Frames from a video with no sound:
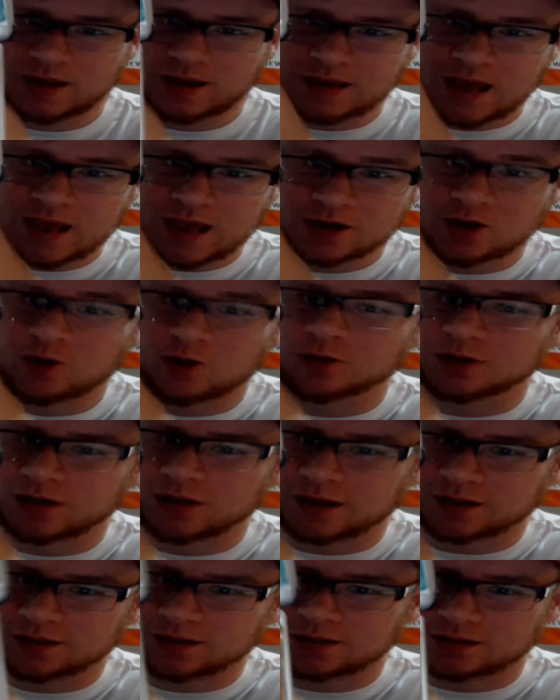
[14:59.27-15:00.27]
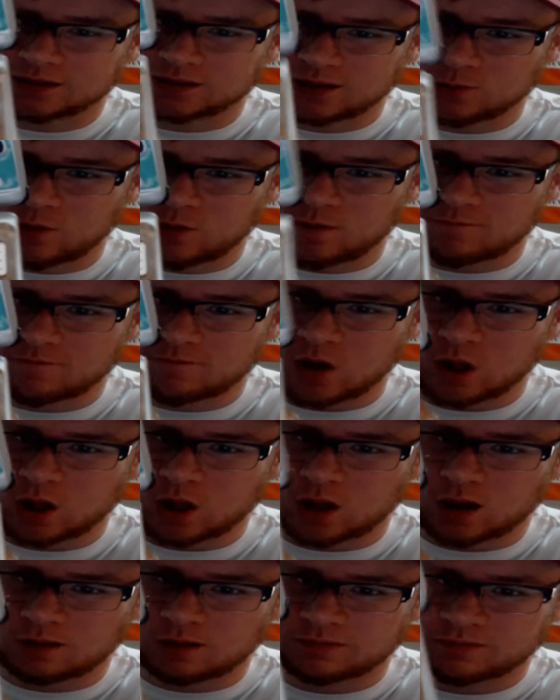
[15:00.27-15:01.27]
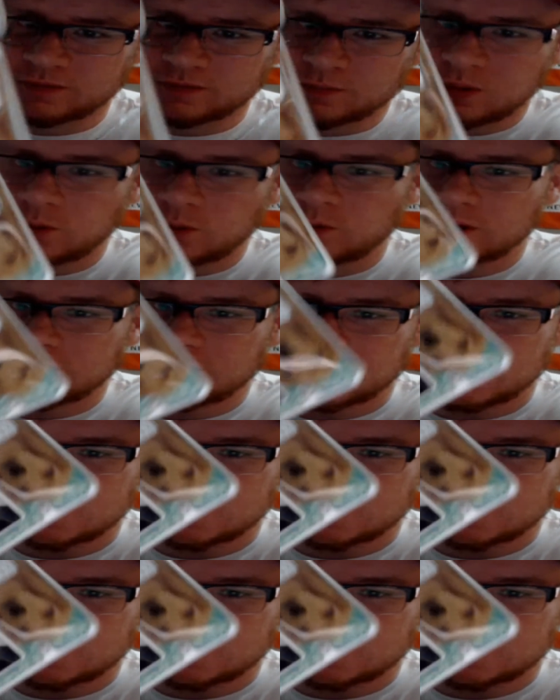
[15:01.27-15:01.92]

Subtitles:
I can hold it like this. It won't fall off, but one of the